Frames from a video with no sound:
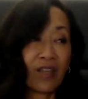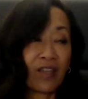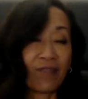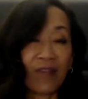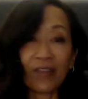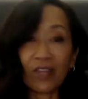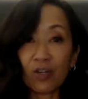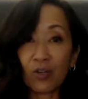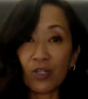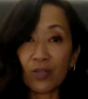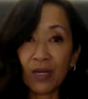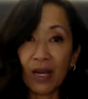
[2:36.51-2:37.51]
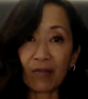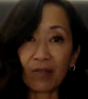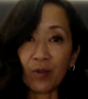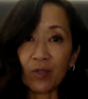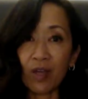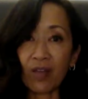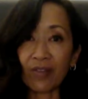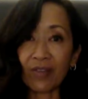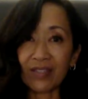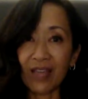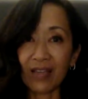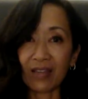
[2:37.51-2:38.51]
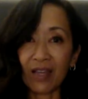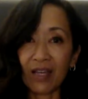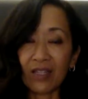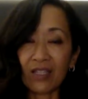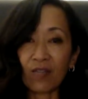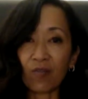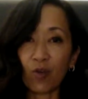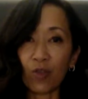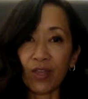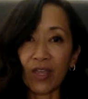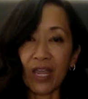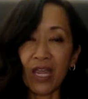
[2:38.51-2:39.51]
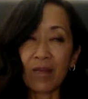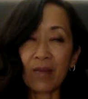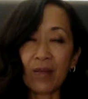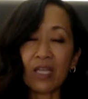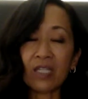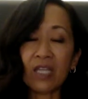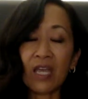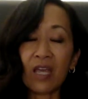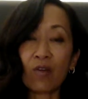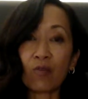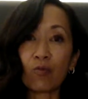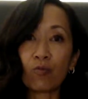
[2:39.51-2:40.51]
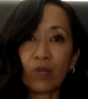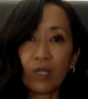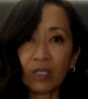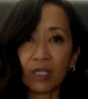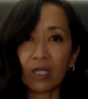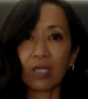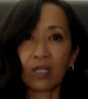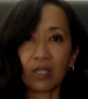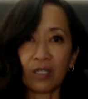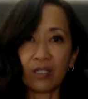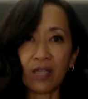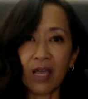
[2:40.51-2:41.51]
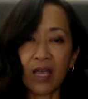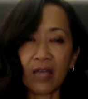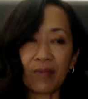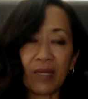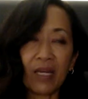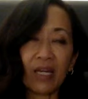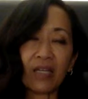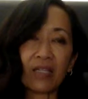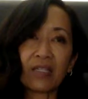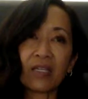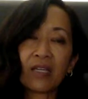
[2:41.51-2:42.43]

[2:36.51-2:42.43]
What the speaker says: The fact that Christian McCaffrey was on the sidelines for the game is a really good sign, because